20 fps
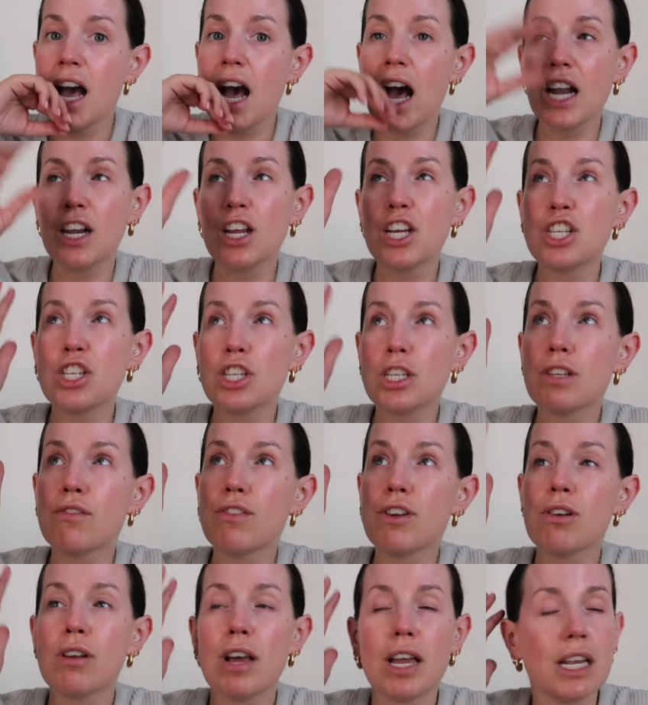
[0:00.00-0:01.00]
And I just
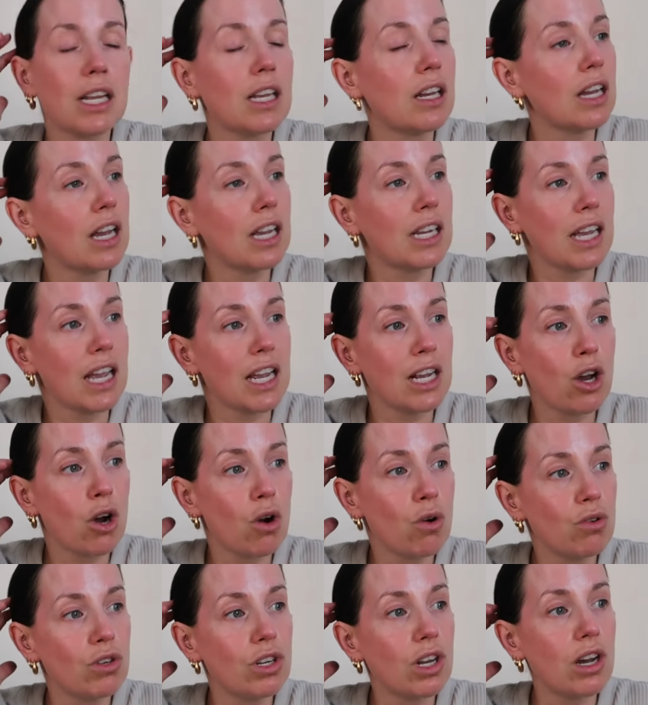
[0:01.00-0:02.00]
feel like getting
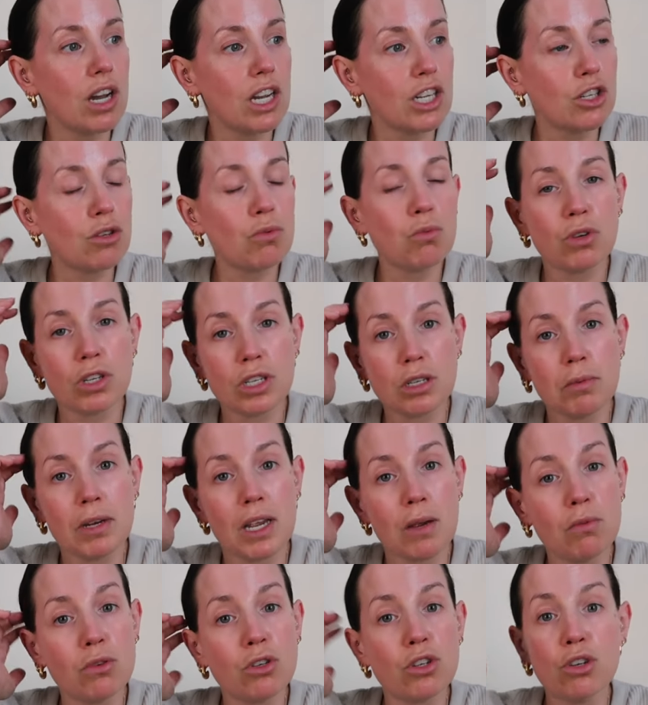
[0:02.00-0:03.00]
older, I just want to be
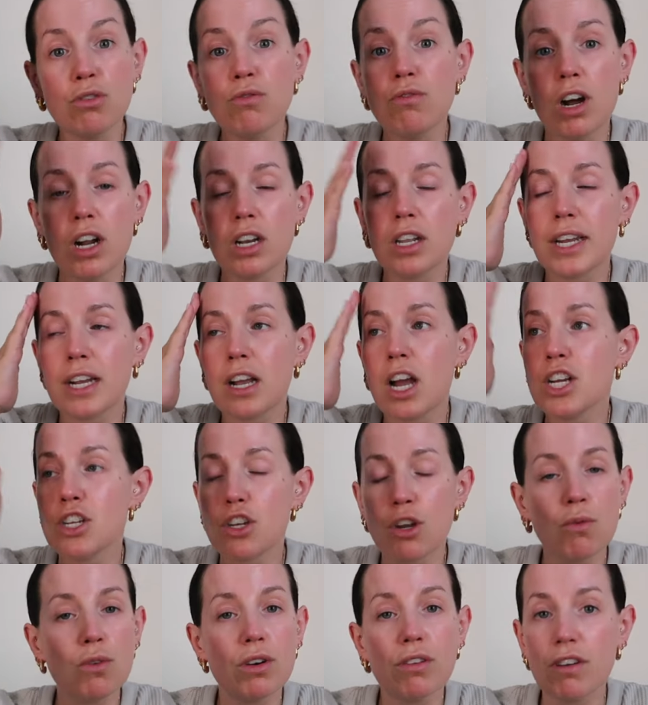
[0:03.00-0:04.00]
able to run. Like, I
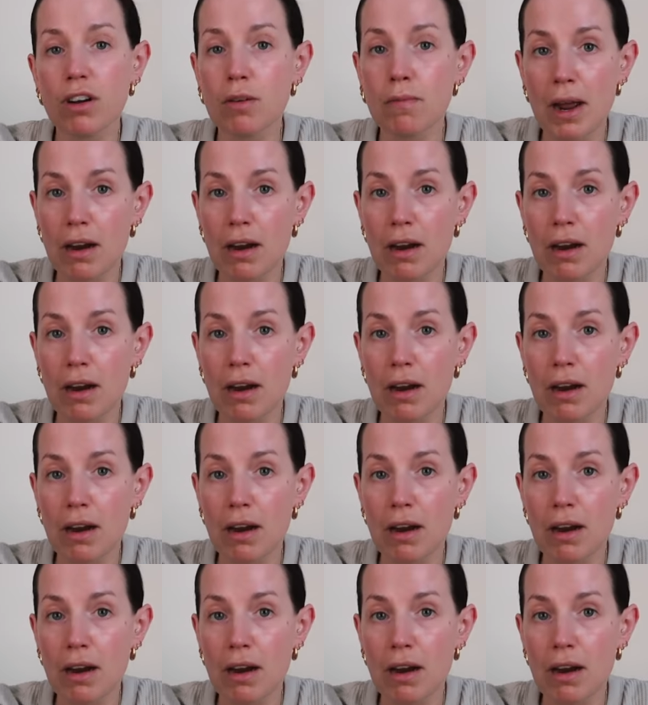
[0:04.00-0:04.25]
don't want to run a